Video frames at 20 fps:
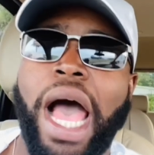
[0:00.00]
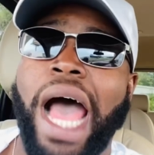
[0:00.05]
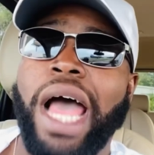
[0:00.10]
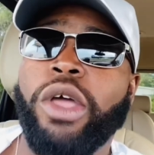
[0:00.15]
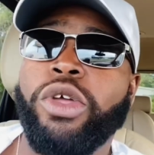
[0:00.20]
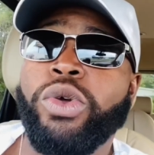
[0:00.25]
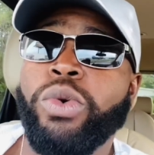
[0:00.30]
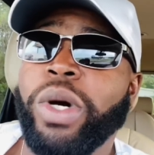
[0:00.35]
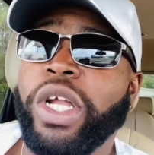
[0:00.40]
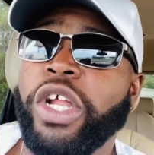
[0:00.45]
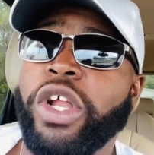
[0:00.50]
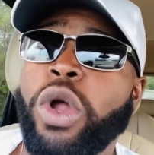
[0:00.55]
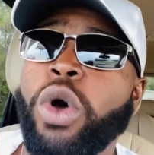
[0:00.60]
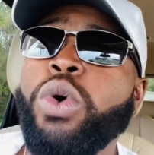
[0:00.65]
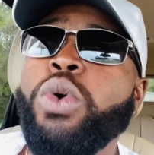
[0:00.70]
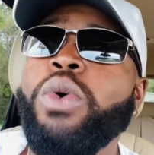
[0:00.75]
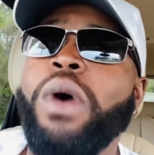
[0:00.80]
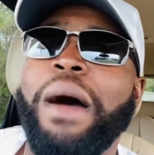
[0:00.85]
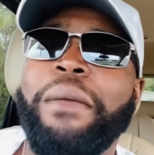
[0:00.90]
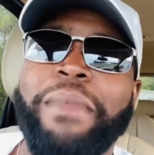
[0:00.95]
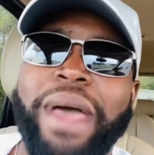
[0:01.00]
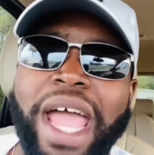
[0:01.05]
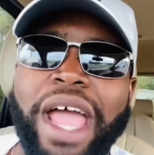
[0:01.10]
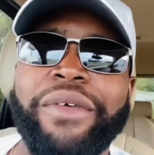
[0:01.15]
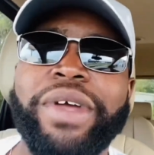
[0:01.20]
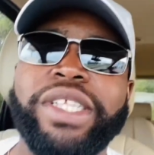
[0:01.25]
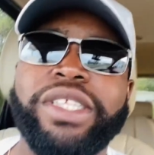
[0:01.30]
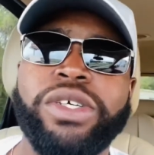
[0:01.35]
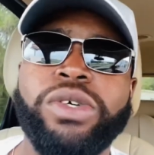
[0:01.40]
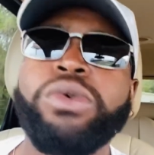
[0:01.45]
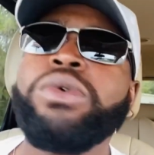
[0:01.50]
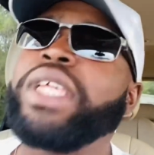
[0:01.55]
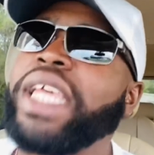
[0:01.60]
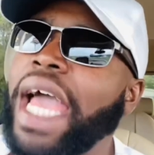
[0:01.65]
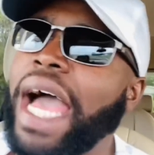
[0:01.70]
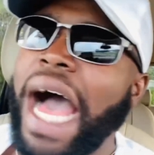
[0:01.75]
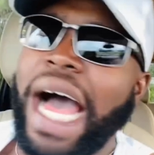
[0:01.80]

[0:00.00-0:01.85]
You want to know who I'm married to? Yeah,